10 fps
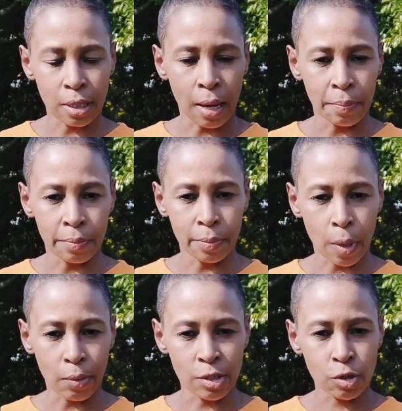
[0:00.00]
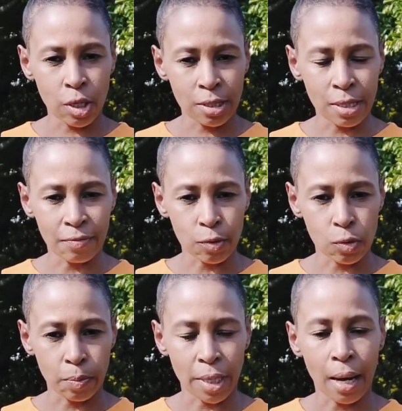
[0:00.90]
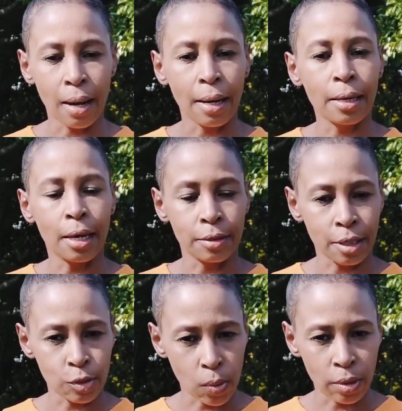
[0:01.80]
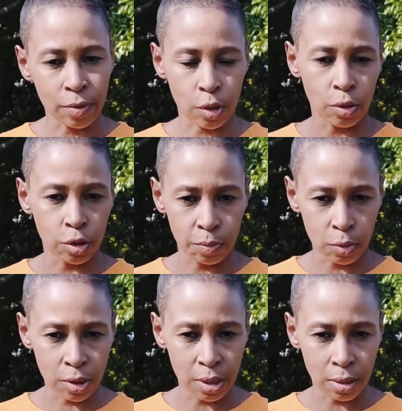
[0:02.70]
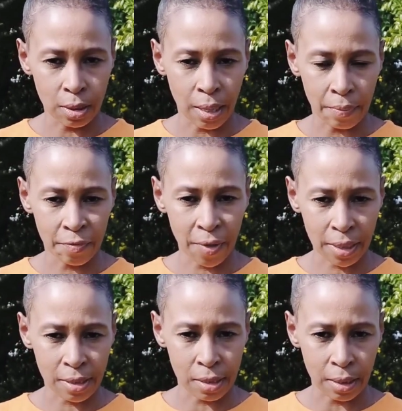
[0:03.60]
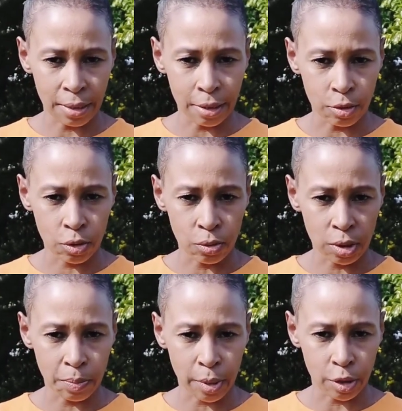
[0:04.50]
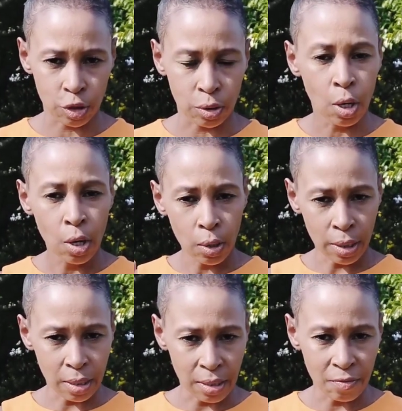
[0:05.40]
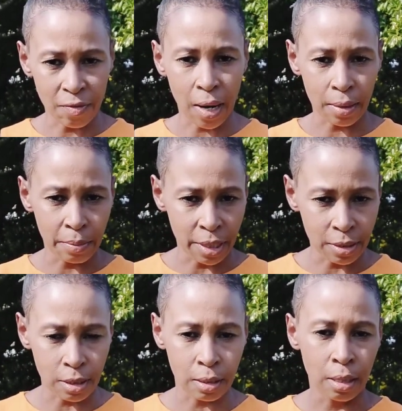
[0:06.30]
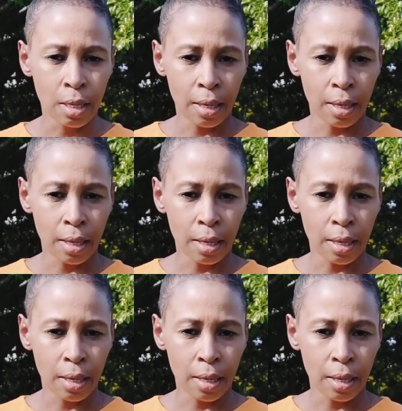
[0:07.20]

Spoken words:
our stress levels would be high, and that's one of the contributing factors that lead to depression in an environmental